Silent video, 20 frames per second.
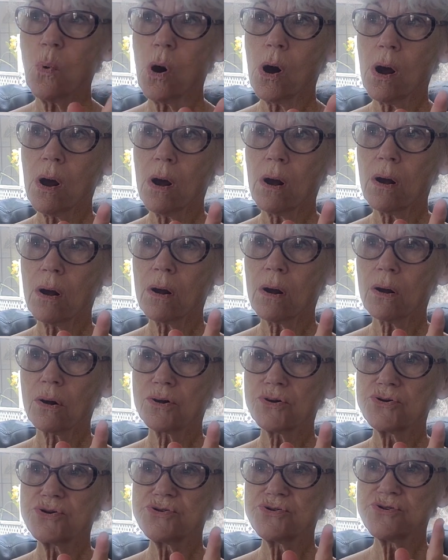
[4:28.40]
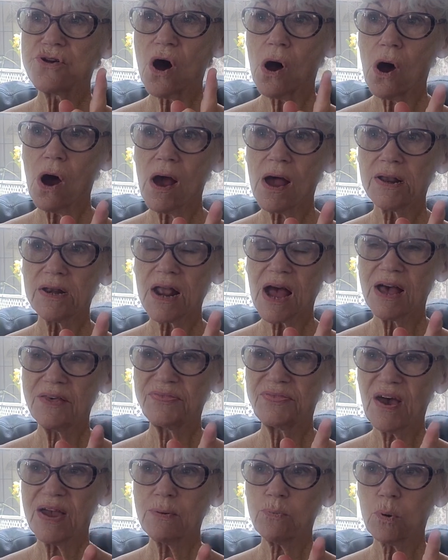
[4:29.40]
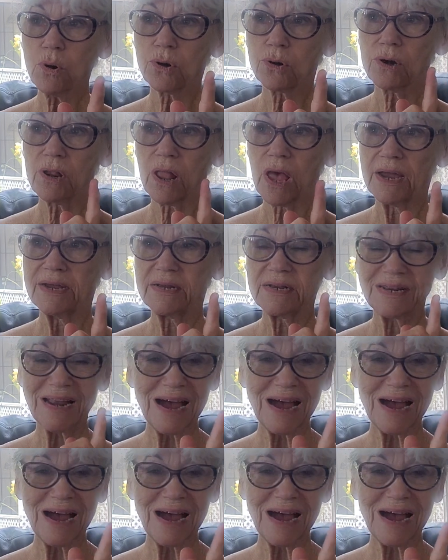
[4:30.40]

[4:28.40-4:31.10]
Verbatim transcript: were not, they were like